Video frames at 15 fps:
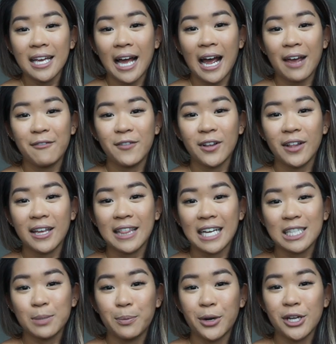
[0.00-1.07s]
I feel like
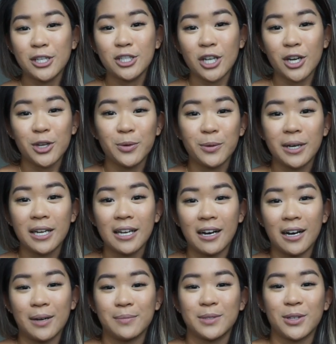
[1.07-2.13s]
that's pretty genuine,
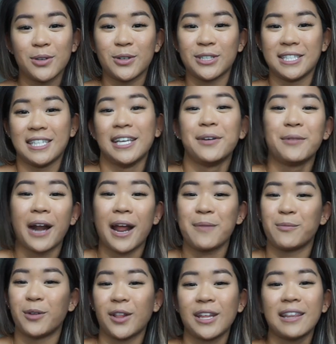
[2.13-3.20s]
so you'll see what
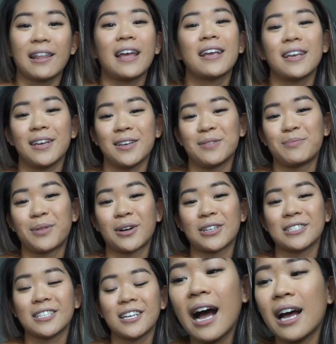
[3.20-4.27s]
I'm really like in
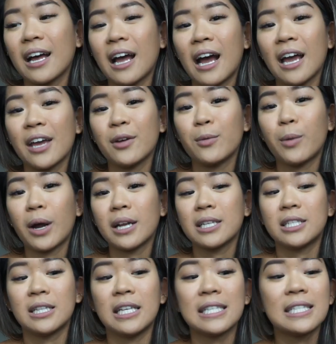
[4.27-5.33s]
person. I wanted
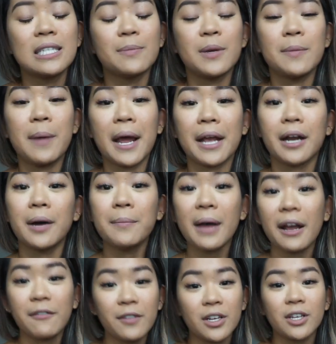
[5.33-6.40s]
this to be my
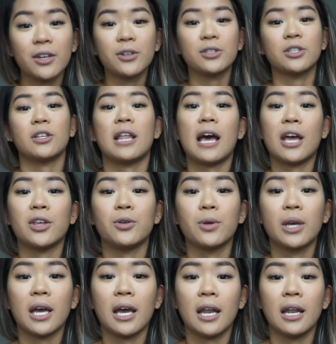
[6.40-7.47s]
comeback video so that you
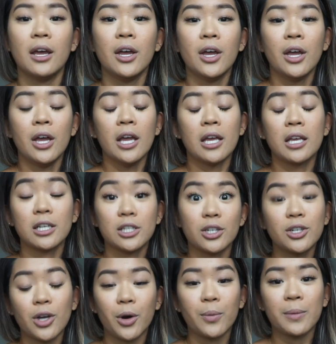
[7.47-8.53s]
can get to
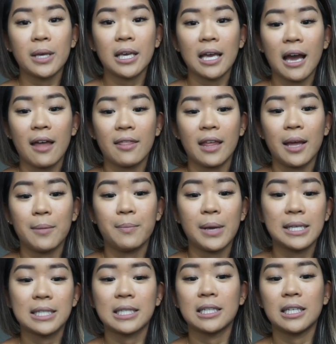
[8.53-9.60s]
know me and then
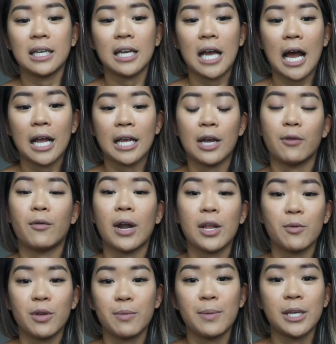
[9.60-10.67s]
basically get ready
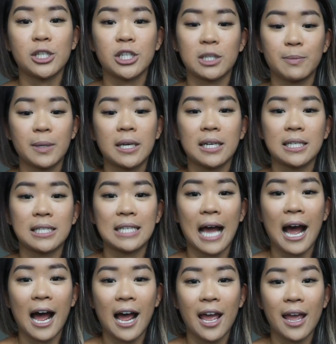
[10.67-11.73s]
with me just because
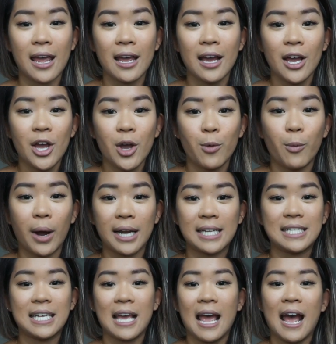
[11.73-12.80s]
I
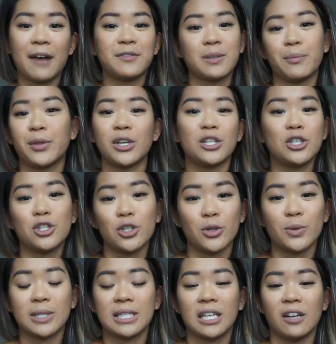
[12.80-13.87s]
wanted to have something to do
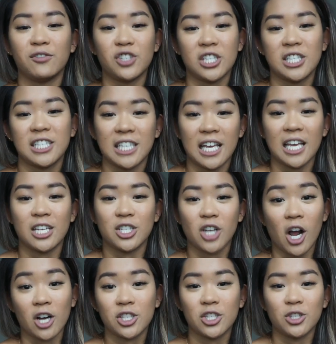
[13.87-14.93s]
instead of just sit and
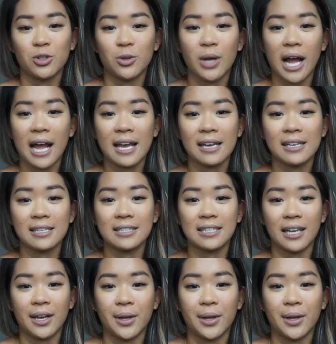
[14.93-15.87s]
talk to you guys,